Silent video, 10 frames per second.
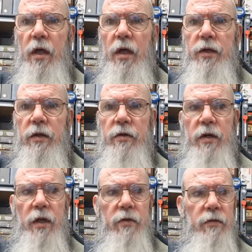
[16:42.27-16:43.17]
I don't
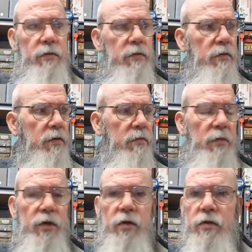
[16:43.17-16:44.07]
know.
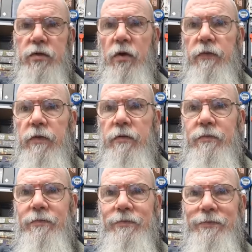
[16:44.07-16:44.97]
My dog's often
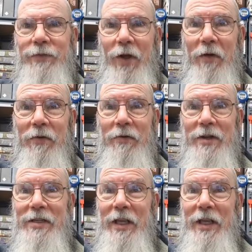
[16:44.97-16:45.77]
racing.